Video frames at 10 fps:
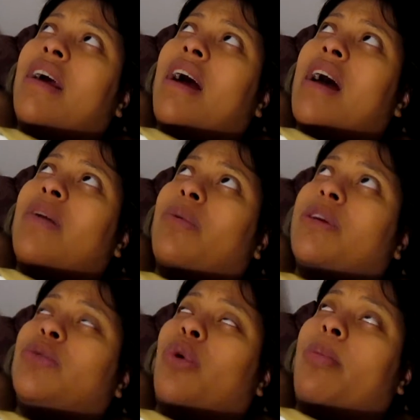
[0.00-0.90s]
I'd
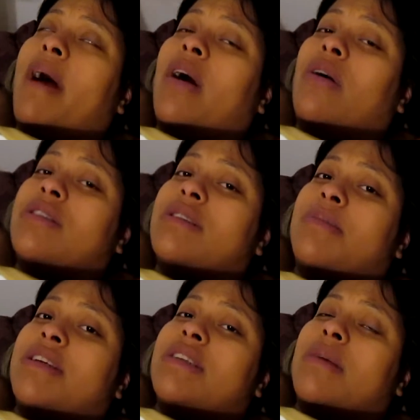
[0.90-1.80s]
always roll back onto
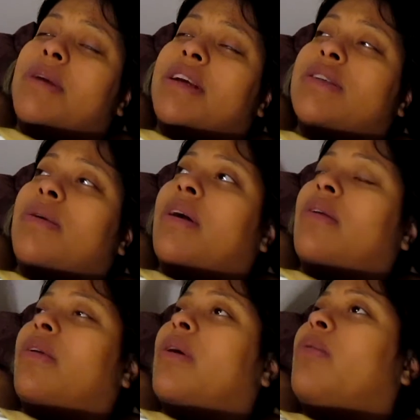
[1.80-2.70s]
my stomach. So I
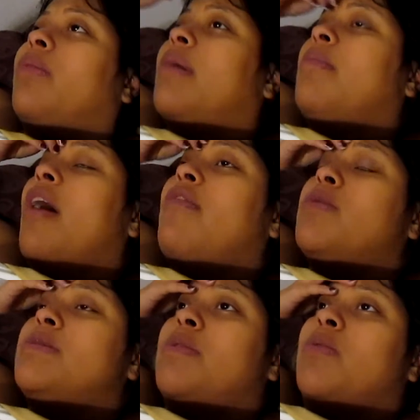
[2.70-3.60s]
don't know. I've
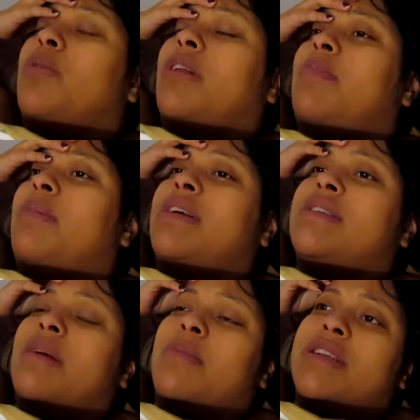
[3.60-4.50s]
always been a really big
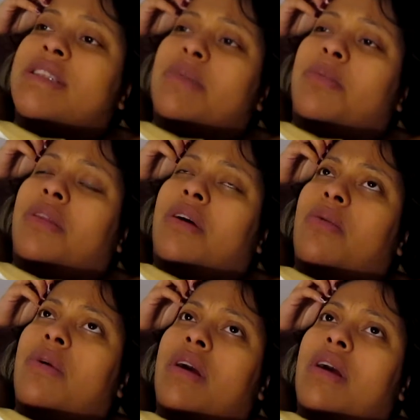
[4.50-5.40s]
stomach sleeper though.
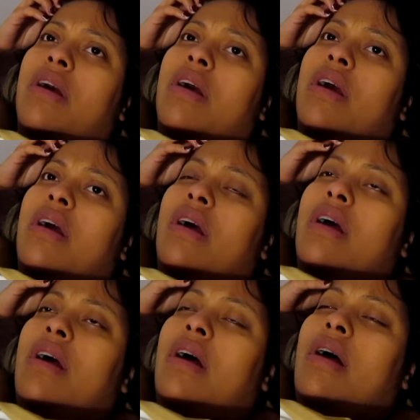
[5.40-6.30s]

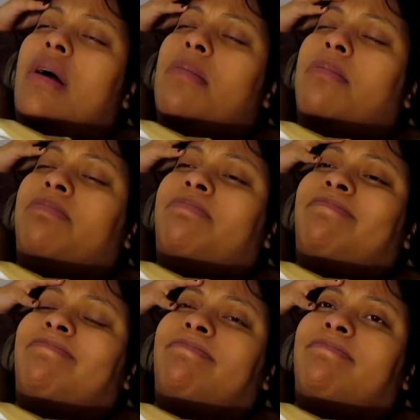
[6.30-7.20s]

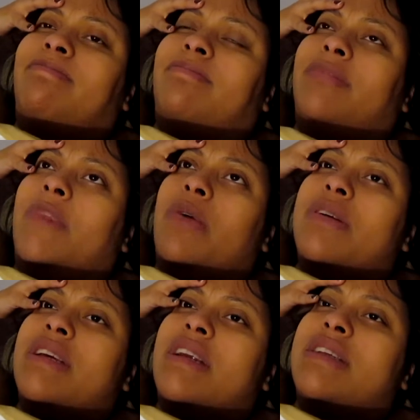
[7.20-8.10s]
What
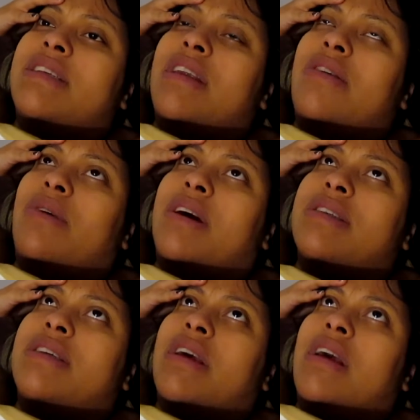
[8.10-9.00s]
was I going to say to you guys?